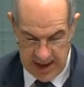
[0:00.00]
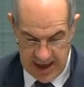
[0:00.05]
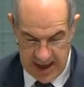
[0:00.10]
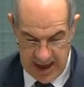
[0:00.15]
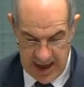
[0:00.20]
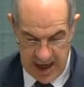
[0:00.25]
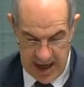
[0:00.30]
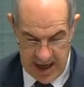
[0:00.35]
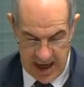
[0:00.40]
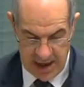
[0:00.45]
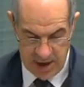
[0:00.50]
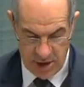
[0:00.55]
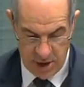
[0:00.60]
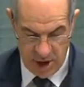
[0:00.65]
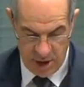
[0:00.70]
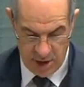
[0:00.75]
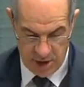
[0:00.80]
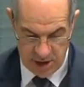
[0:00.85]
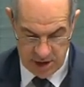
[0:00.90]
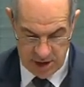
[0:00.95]
and
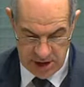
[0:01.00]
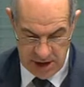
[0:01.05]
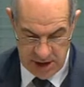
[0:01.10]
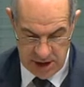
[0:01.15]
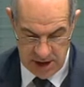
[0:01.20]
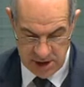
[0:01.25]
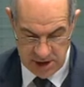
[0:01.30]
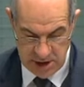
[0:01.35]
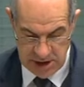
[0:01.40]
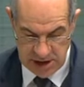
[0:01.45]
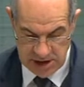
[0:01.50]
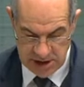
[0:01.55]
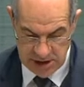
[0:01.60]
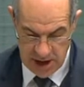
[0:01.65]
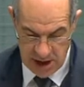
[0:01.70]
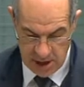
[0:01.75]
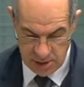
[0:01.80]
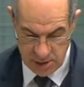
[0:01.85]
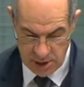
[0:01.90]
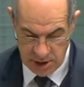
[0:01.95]
Origin Energy's
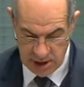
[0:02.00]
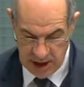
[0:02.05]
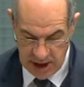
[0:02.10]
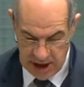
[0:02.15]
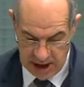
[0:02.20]
total